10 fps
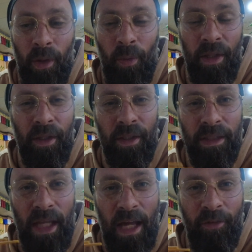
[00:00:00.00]
I went to this
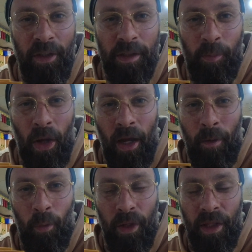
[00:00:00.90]
laughing spot
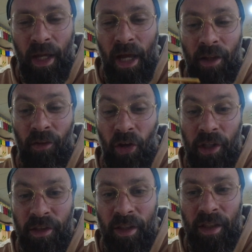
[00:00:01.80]
where they had
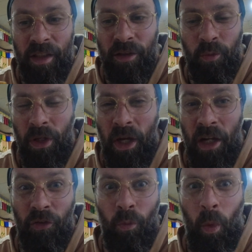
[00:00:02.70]
tons of this and we got
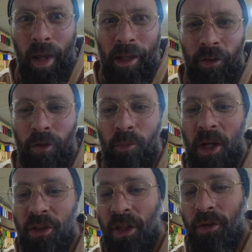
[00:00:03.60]
way too
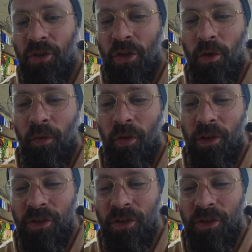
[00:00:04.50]
much and I was too full.